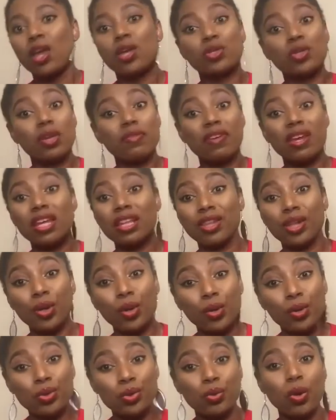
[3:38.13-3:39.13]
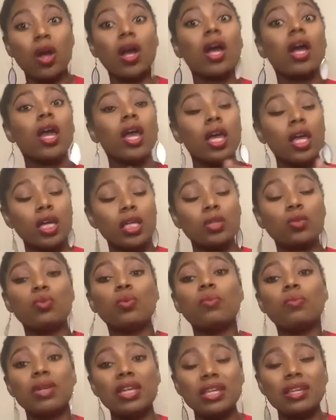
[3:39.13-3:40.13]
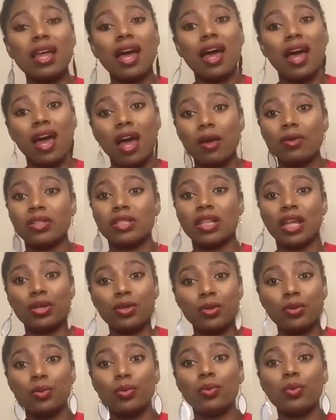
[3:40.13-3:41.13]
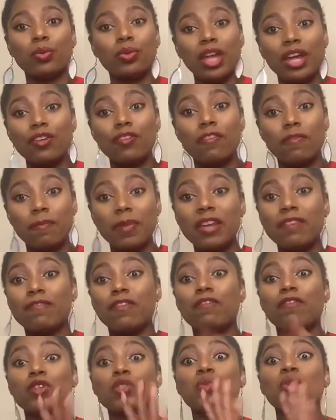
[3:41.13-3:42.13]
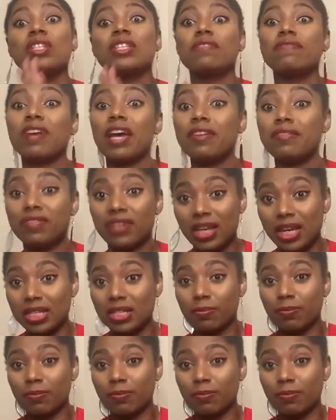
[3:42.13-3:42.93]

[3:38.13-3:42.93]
So if anything goes wrong, it will be that house that you've paid for 25 years.